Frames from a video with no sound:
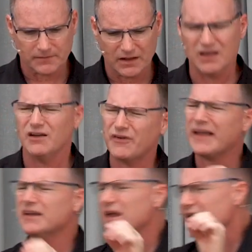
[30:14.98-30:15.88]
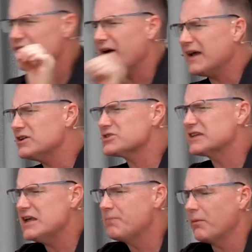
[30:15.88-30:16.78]
If I can if I can just
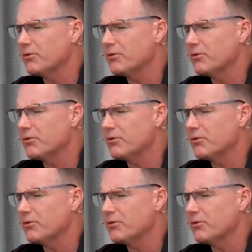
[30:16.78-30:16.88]
keep up